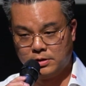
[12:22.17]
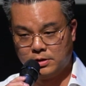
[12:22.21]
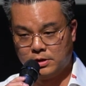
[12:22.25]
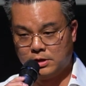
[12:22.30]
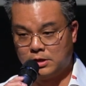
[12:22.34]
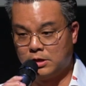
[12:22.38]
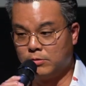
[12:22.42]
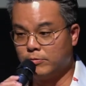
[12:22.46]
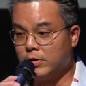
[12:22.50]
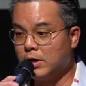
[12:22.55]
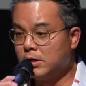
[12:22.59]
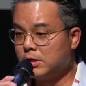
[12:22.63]

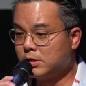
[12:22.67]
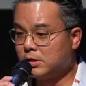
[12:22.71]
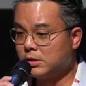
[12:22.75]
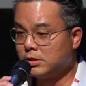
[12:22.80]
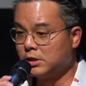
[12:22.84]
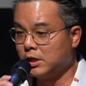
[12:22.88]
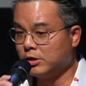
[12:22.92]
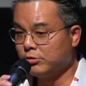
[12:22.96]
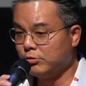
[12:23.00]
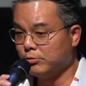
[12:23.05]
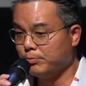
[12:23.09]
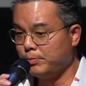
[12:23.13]
And I ran a
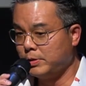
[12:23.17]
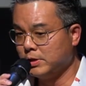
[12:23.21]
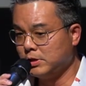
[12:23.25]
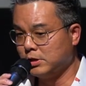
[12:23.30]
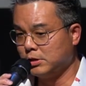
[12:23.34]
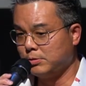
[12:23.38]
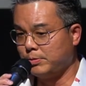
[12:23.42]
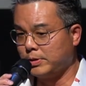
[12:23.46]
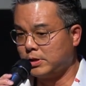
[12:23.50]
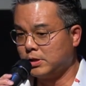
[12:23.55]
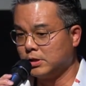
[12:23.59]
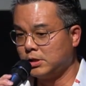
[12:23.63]
successful
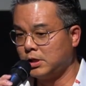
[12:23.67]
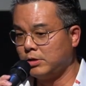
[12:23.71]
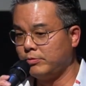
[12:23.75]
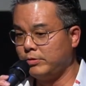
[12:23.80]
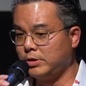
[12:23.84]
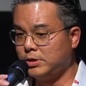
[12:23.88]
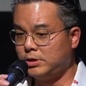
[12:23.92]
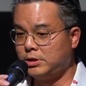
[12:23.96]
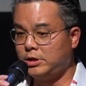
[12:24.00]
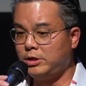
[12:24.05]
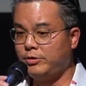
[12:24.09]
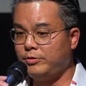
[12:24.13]
business because I
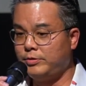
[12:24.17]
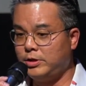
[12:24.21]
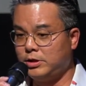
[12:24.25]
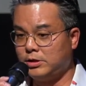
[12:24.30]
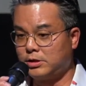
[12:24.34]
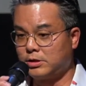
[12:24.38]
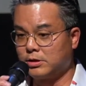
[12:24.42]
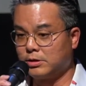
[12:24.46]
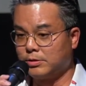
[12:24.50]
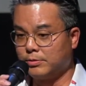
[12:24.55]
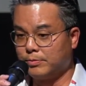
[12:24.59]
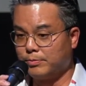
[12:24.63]
received
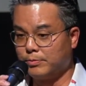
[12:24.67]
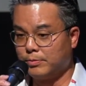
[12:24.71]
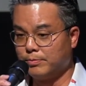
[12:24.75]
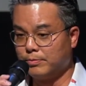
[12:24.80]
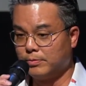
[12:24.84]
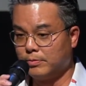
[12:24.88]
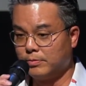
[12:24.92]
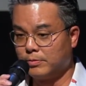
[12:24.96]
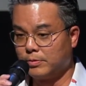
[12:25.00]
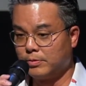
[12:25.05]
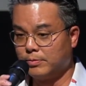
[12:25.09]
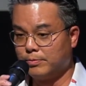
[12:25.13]
these
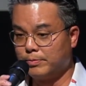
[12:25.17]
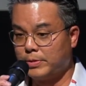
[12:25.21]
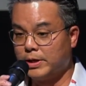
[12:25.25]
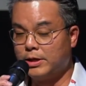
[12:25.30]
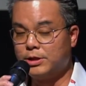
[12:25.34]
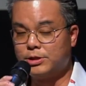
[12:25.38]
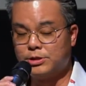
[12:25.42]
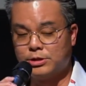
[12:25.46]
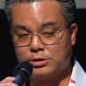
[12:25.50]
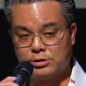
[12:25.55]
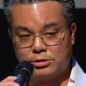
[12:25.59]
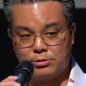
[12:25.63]

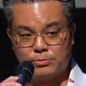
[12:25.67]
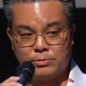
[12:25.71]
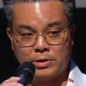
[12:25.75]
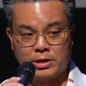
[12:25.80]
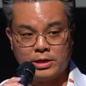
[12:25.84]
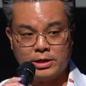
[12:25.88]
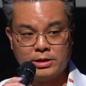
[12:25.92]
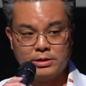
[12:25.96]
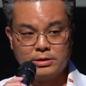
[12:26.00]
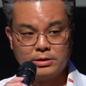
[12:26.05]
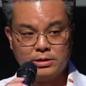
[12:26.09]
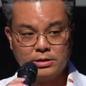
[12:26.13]
patients of
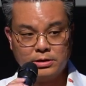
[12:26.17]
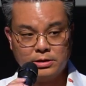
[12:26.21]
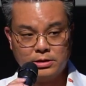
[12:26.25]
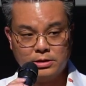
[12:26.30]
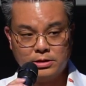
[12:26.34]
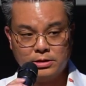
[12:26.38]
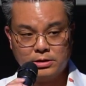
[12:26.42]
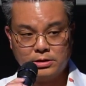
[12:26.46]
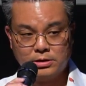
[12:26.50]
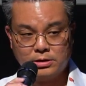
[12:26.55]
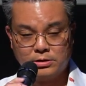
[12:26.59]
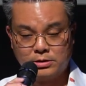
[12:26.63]
mine
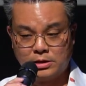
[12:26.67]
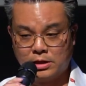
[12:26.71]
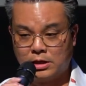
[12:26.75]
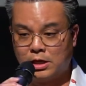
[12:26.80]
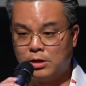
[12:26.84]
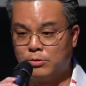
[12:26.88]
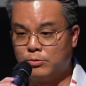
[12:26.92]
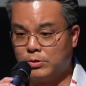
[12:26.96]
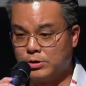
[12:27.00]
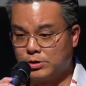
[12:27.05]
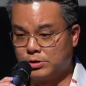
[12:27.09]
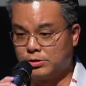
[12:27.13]
that
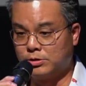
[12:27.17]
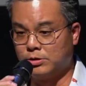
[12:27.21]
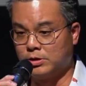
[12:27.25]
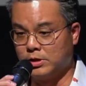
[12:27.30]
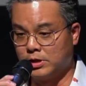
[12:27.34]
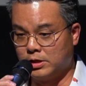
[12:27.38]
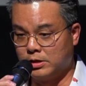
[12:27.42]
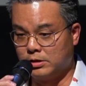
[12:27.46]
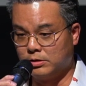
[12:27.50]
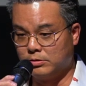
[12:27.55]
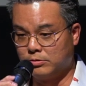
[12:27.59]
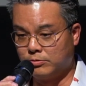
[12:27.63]
I once stood
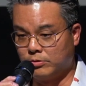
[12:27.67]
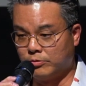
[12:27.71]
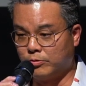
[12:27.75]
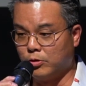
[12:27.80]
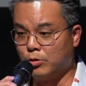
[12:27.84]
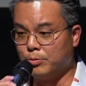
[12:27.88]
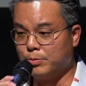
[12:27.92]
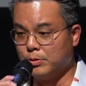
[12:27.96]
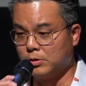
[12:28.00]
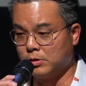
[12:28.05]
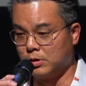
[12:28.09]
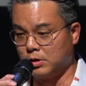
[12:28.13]
in with
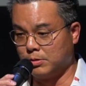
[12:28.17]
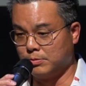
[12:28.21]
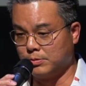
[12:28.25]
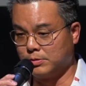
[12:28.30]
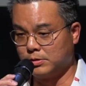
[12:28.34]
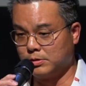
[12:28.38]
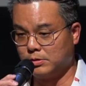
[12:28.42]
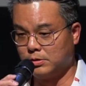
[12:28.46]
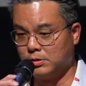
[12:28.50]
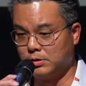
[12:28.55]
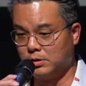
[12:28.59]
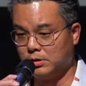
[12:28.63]
open
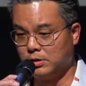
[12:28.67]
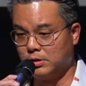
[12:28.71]
arms.